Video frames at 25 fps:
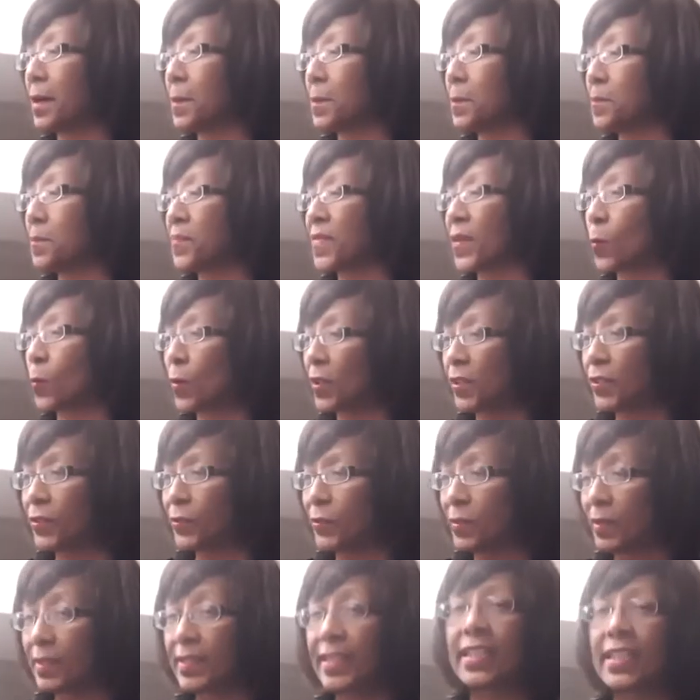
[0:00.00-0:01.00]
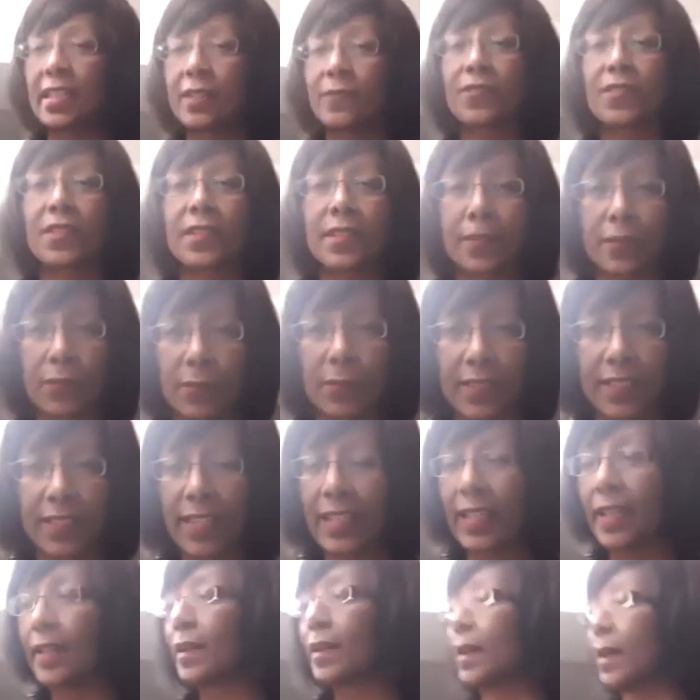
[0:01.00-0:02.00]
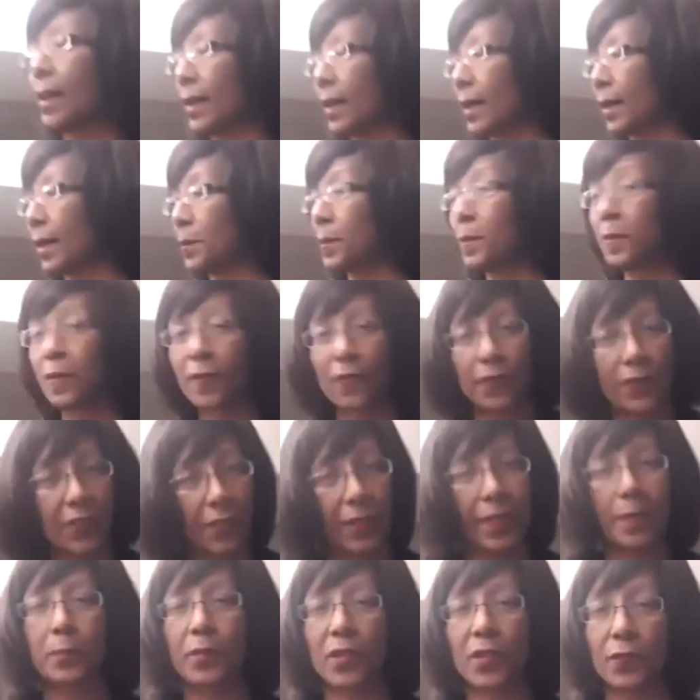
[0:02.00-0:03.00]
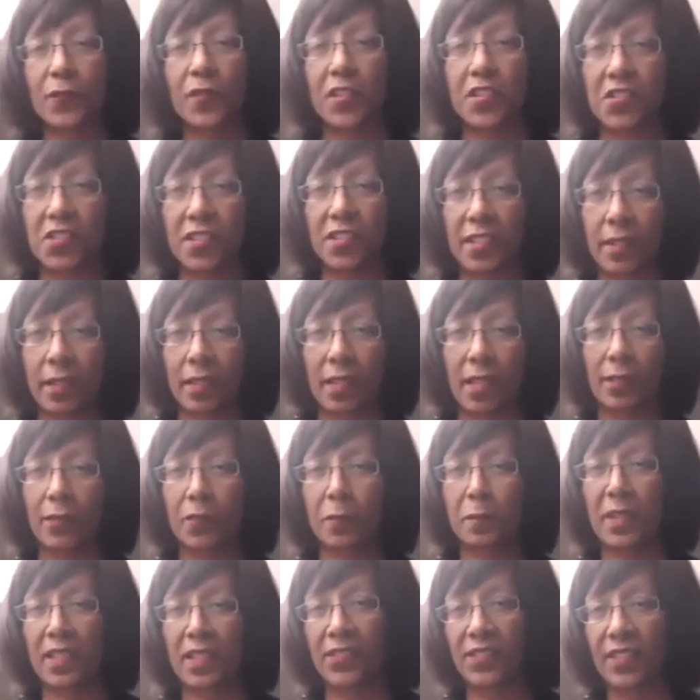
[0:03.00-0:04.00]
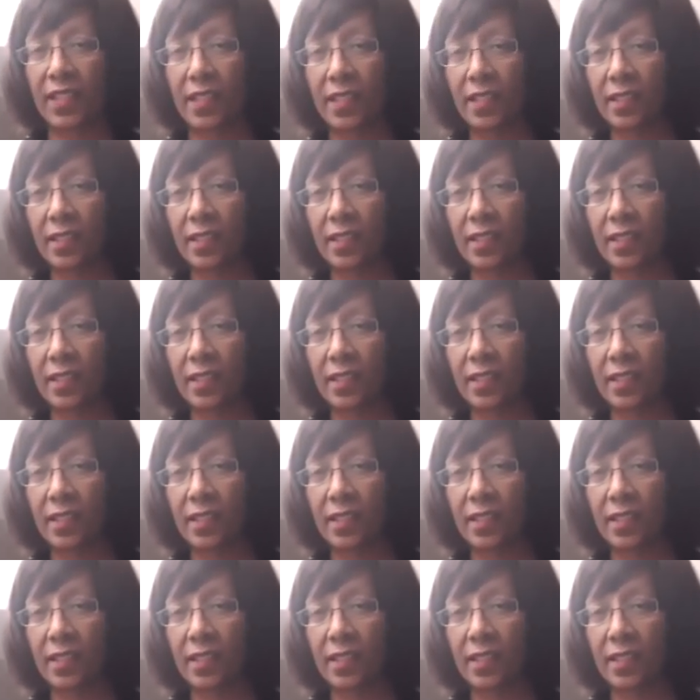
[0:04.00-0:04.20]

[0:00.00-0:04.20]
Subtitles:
where you leave literally very proficient in color mixing